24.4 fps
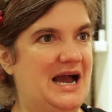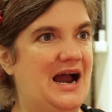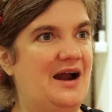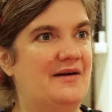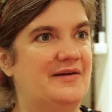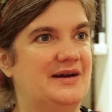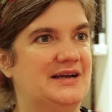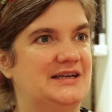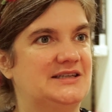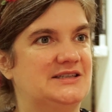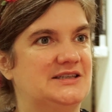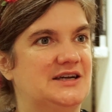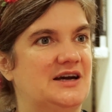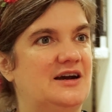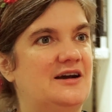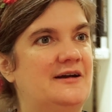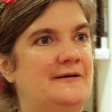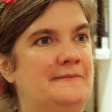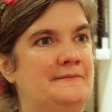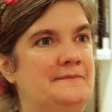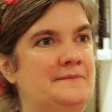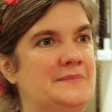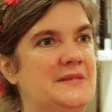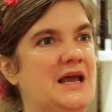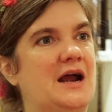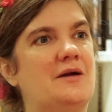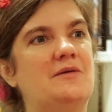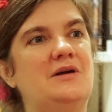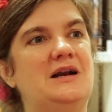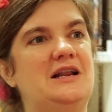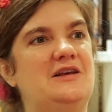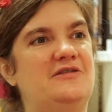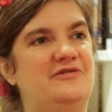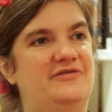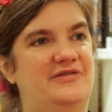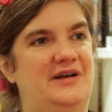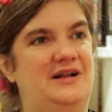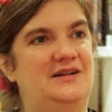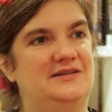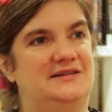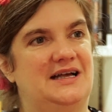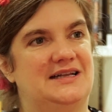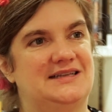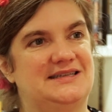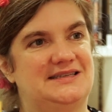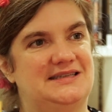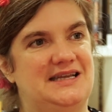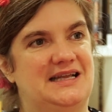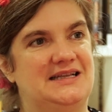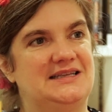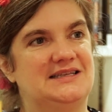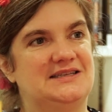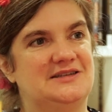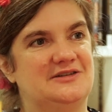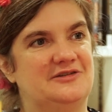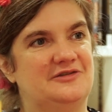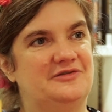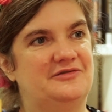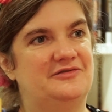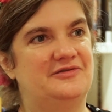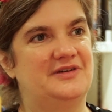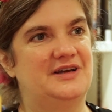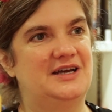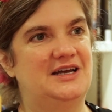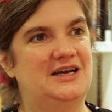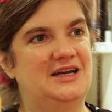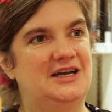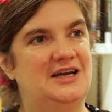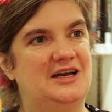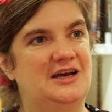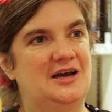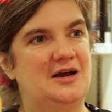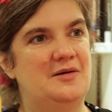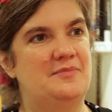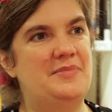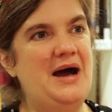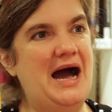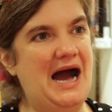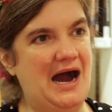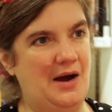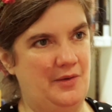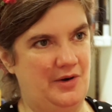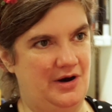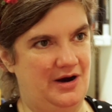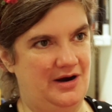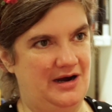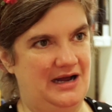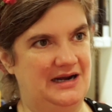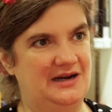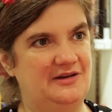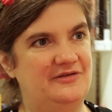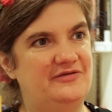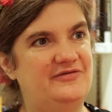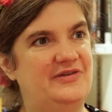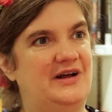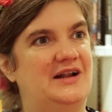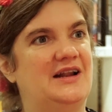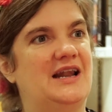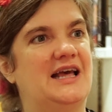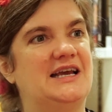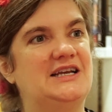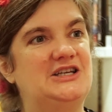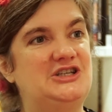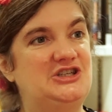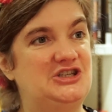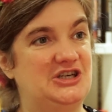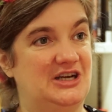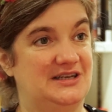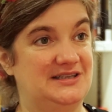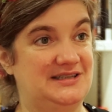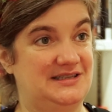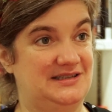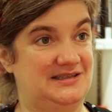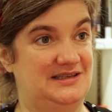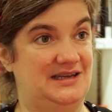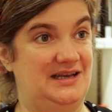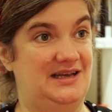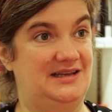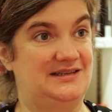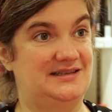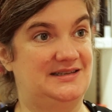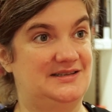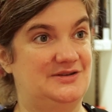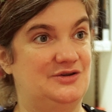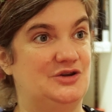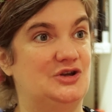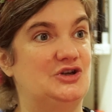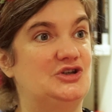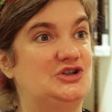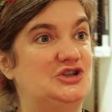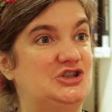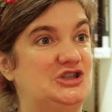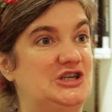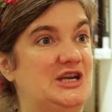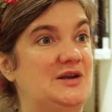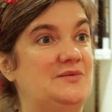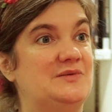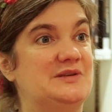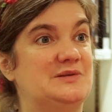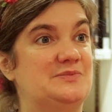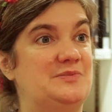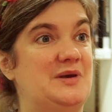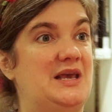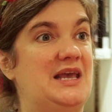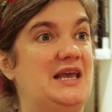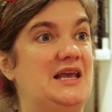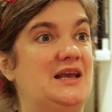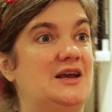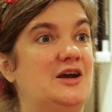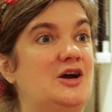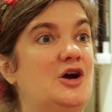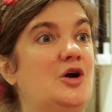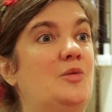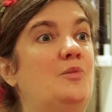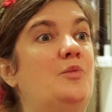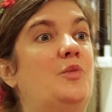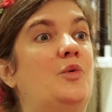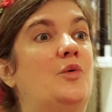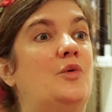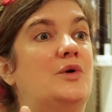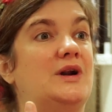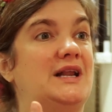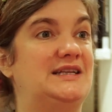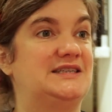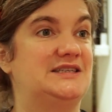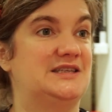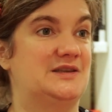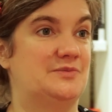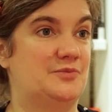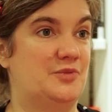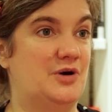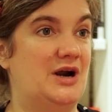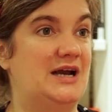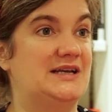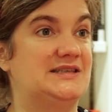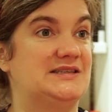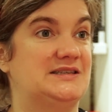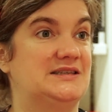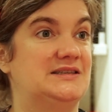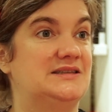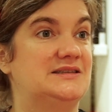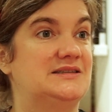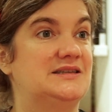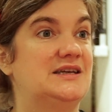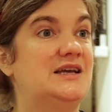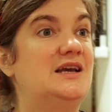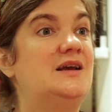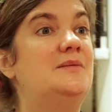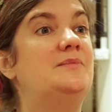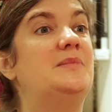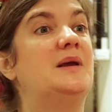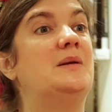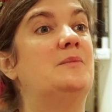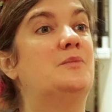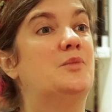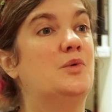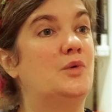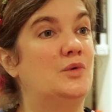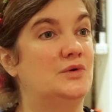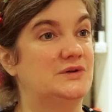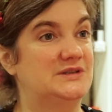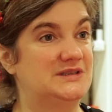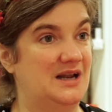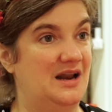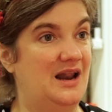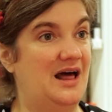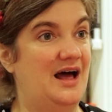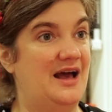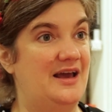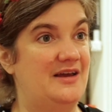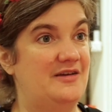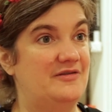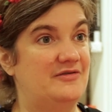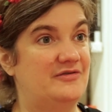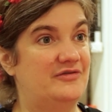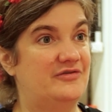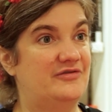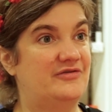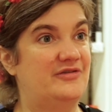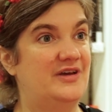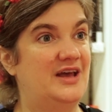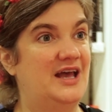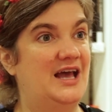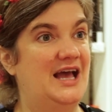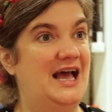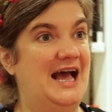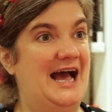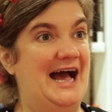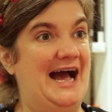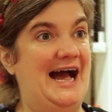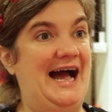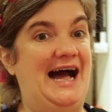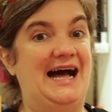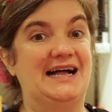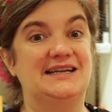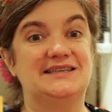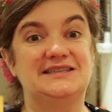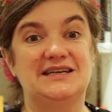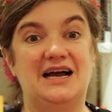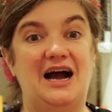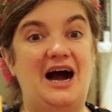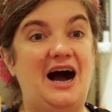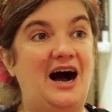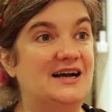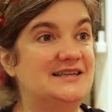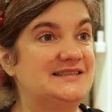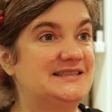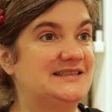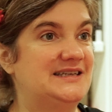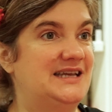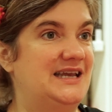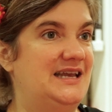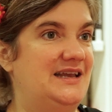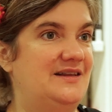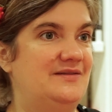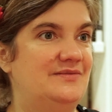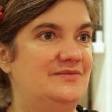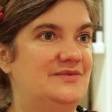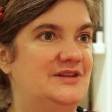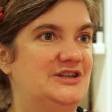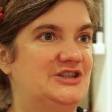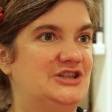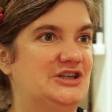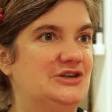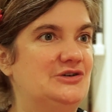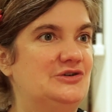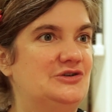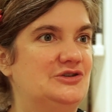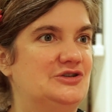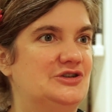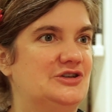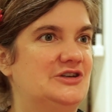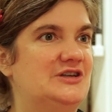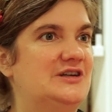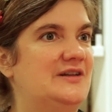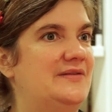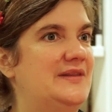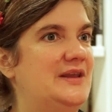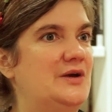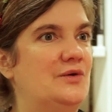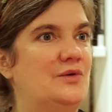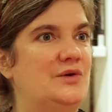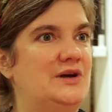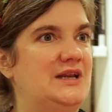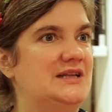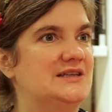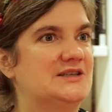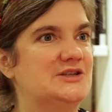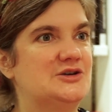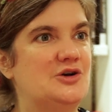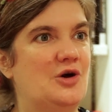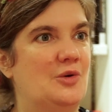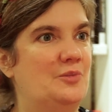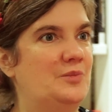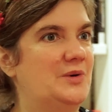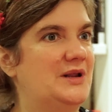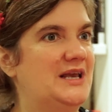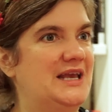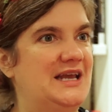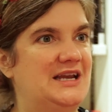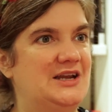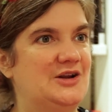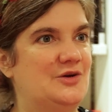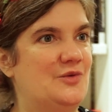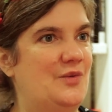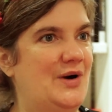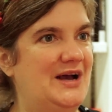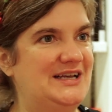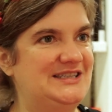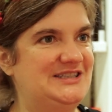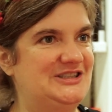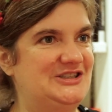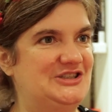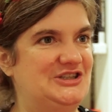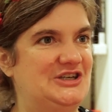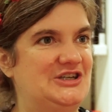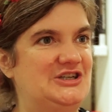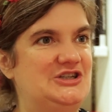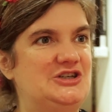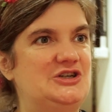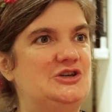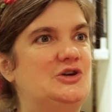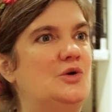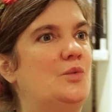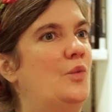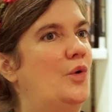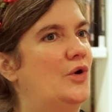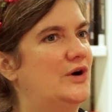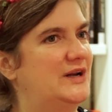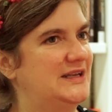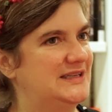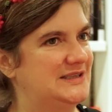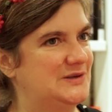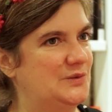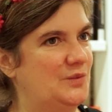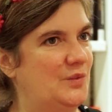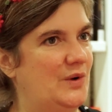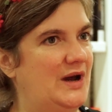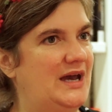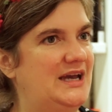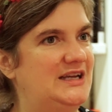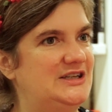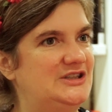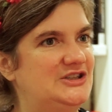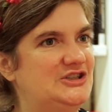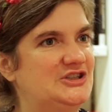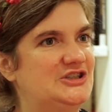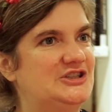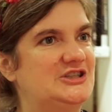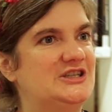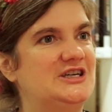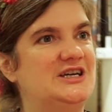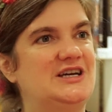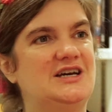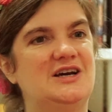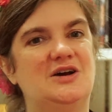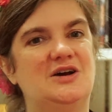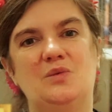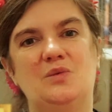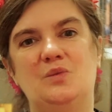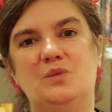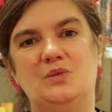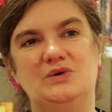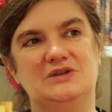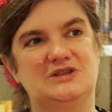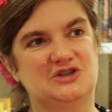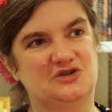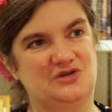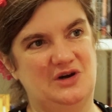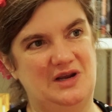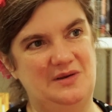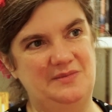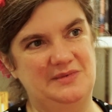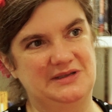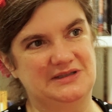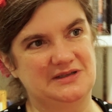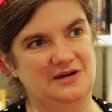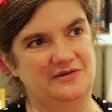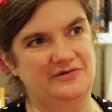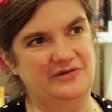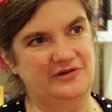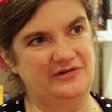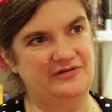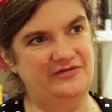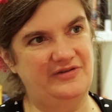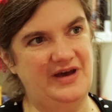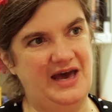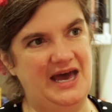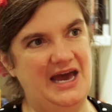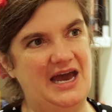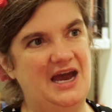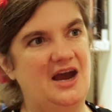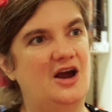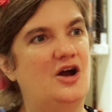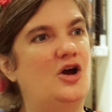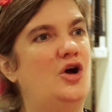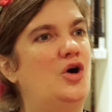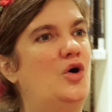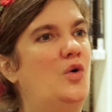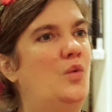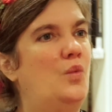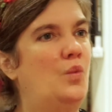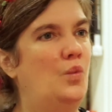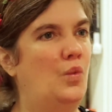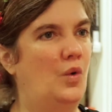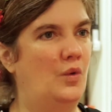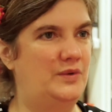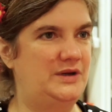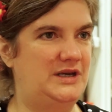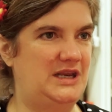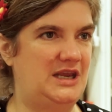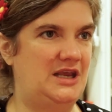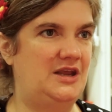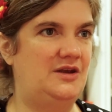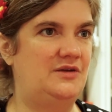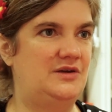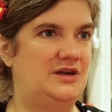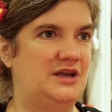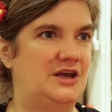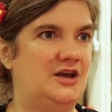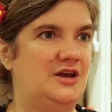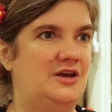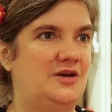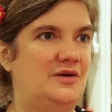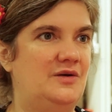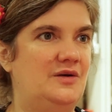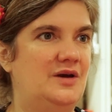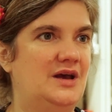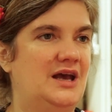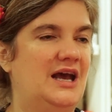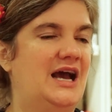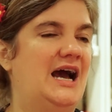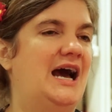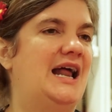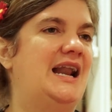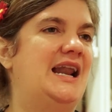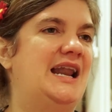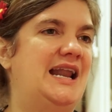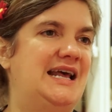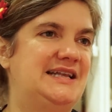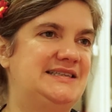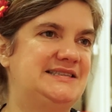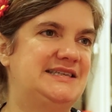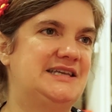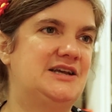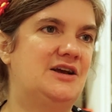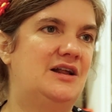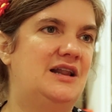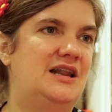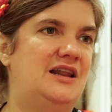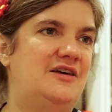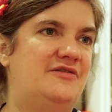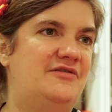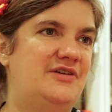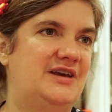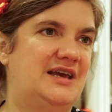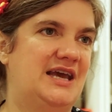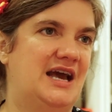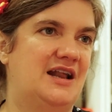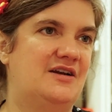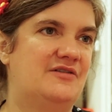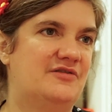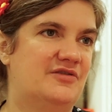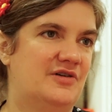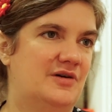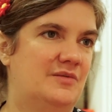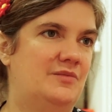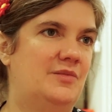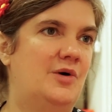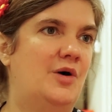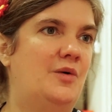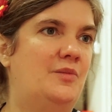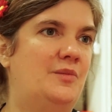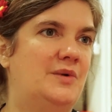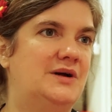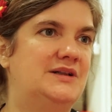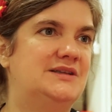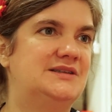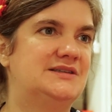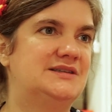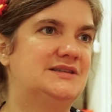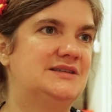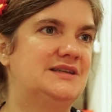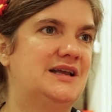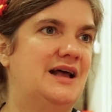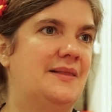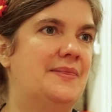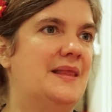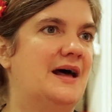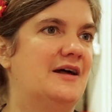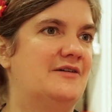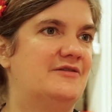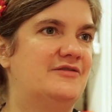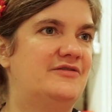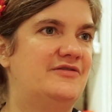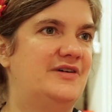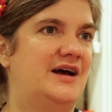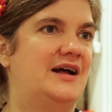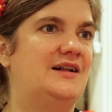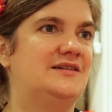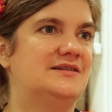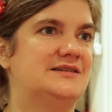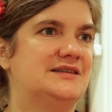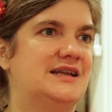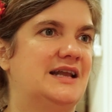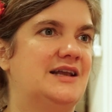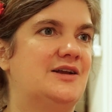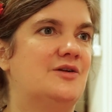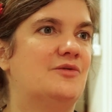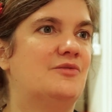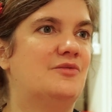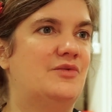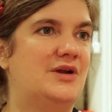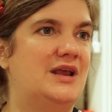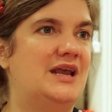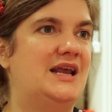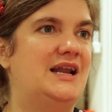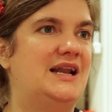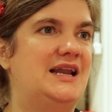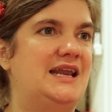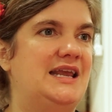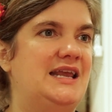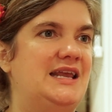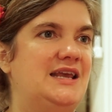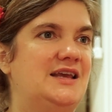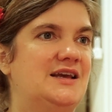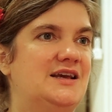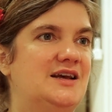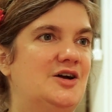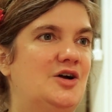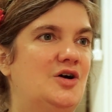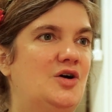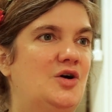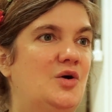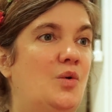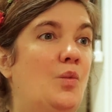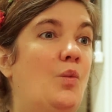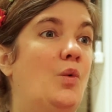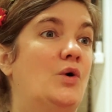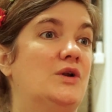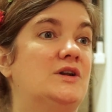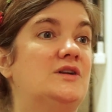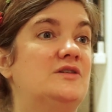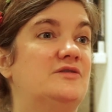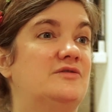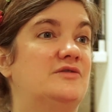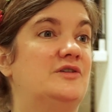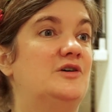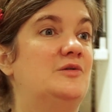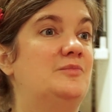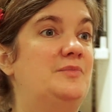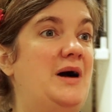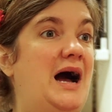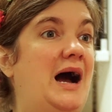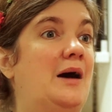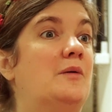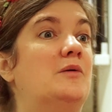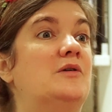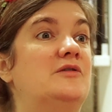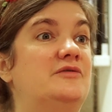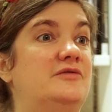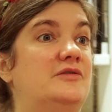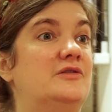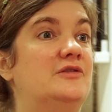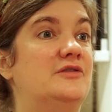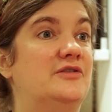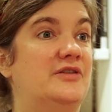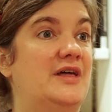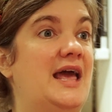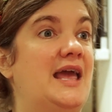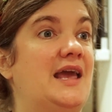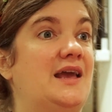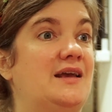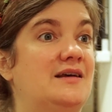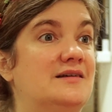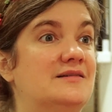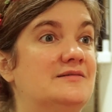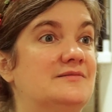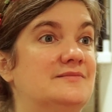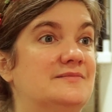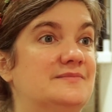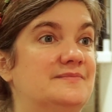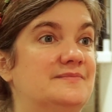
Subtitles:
character, I really felt that sense of power, and it felt like justice, that she was being brought into the present, being brought to life, and asking the children and the audience complicated questions. You know, what is a witch? Was the treatment of her fair? What would you do? And letting her live again for a moment. And that felt like a really wonderful, powerful thing.